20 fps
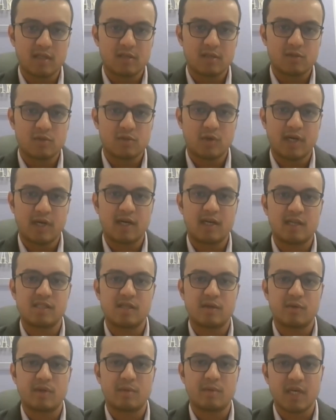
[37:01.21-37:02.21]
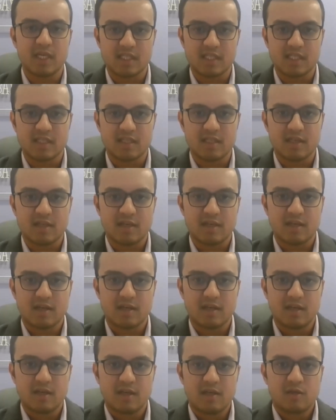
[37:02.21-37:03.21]
So I deserve the best.
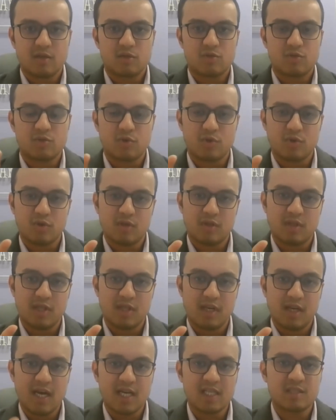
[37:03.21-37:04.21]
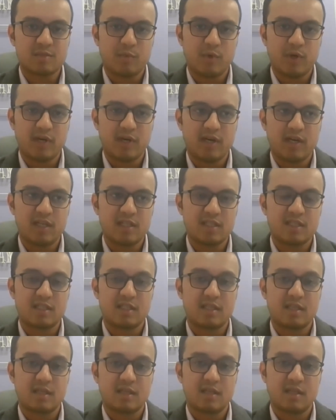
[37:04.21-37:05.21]
So the last point is
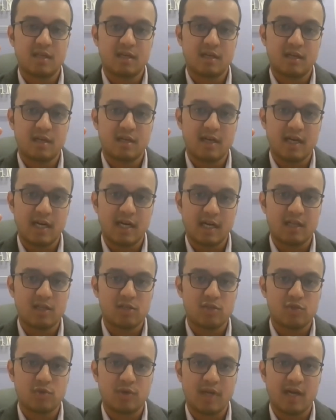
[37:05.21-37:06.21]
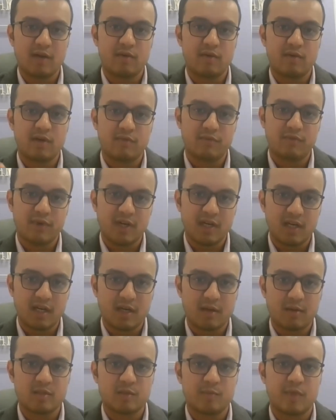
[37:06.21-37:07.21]
the dentist should have different
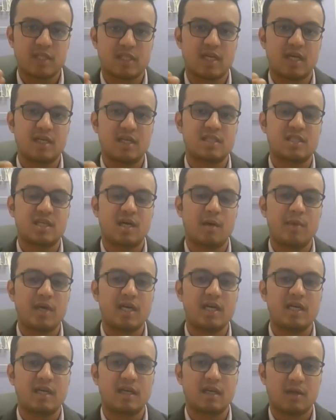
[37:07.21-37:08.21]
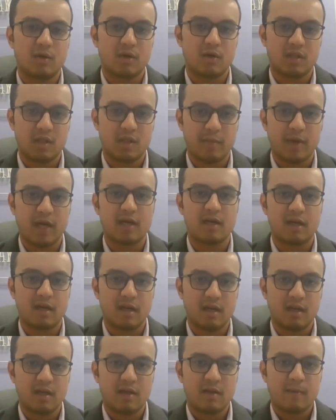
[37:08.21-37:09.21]
specialists coming in on the panel.
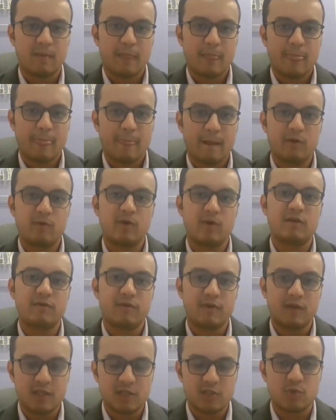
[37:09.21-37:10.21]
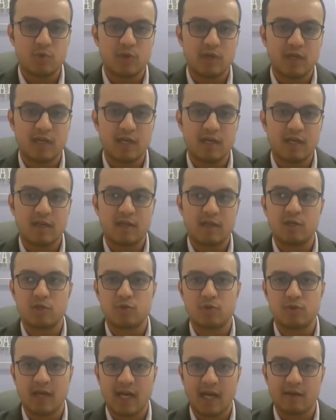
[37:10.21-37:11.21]
Even if he is doing it, he
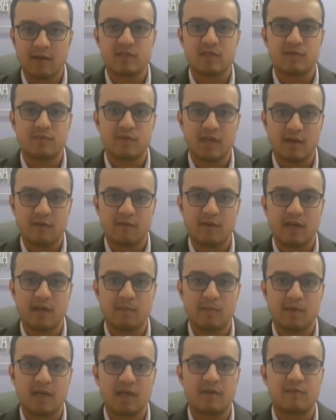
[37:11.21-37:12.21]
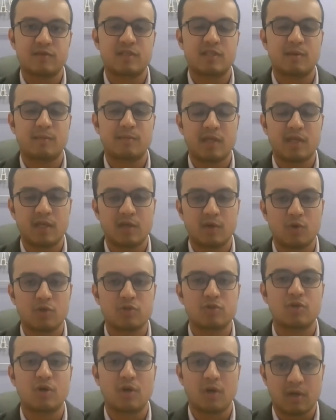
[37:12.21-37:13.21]
should have someone available if something goes
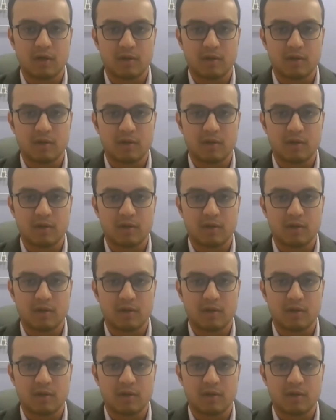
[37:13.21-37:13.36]
wrong.